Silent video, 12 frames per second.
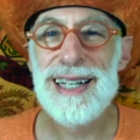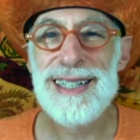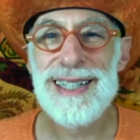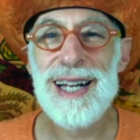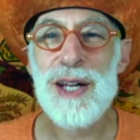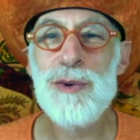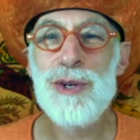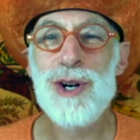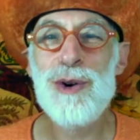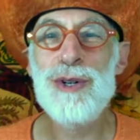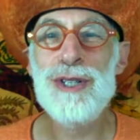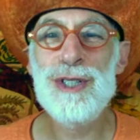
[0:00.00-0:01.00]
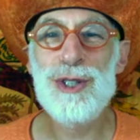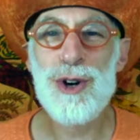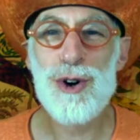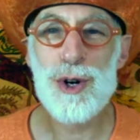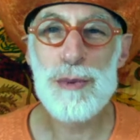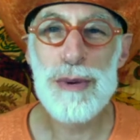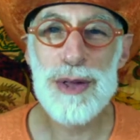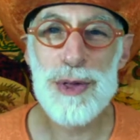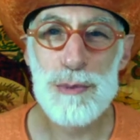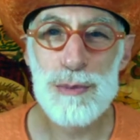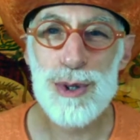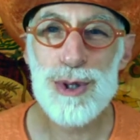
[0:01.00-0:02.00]
and today we're going to talk about
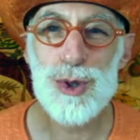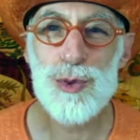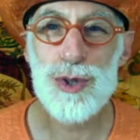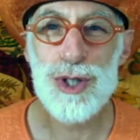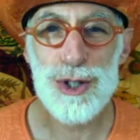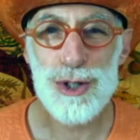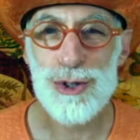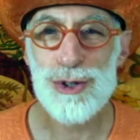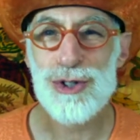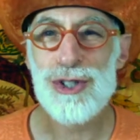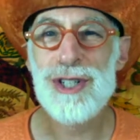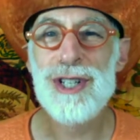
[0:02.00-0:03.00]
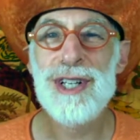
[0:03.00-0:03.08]
the books we use